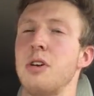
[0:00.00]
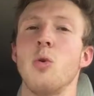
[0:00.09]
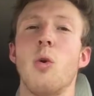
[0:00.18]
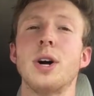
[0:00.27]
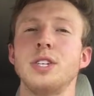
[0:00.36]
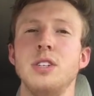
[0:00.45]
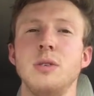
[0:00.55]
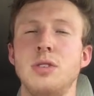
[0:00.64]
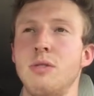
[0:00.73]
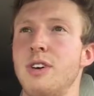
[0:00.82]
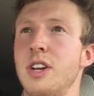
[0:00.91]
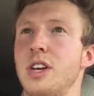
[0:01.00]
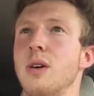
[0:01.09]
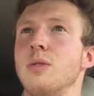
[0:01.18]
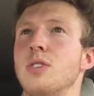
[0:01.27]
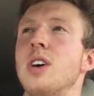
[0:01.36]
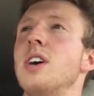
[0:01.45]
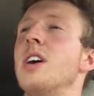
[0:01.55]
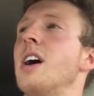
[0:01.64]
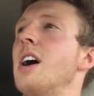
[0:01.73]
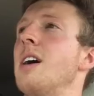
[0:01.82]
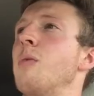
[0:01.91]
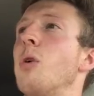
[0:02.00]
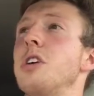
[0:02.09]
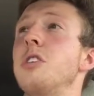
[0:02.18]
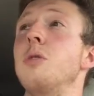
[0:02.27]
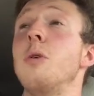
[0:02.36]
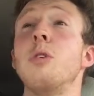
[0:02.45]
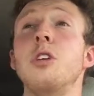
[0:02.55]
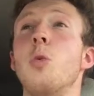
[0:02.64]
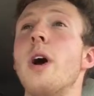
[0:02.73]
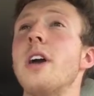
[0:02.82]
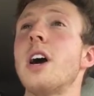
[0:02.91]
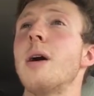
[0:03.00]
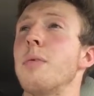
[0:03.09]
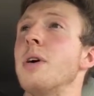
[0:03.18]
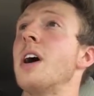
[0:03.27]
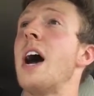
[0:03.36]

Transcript: Are you watching YouTube videos? What are you doing when you wake up?